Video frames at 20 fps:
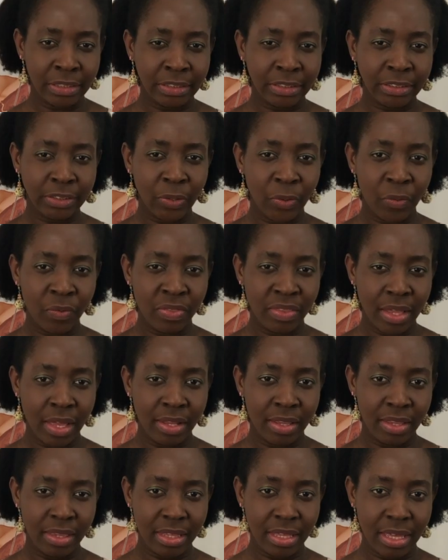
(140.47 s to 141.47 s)
and so
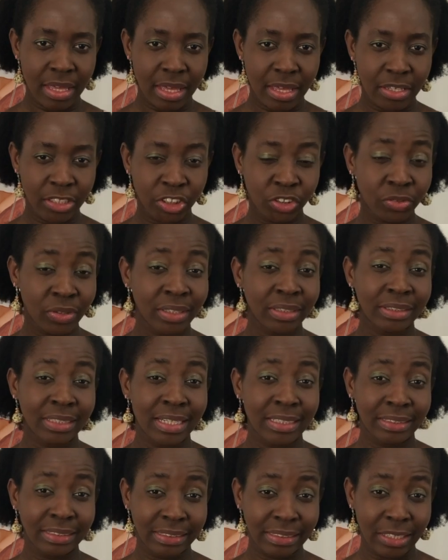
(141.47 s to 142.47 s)
then the structure
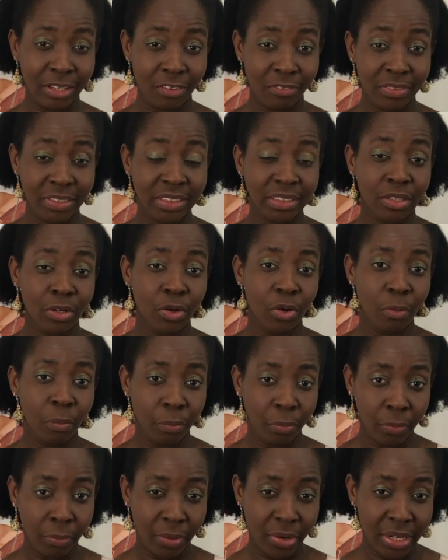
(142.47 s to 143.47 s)
itself is not
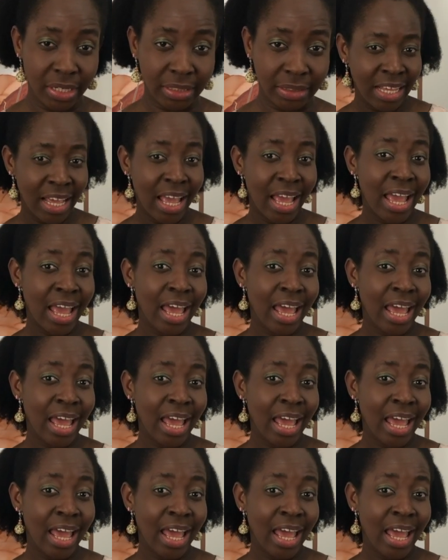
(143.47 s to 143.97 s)
compromised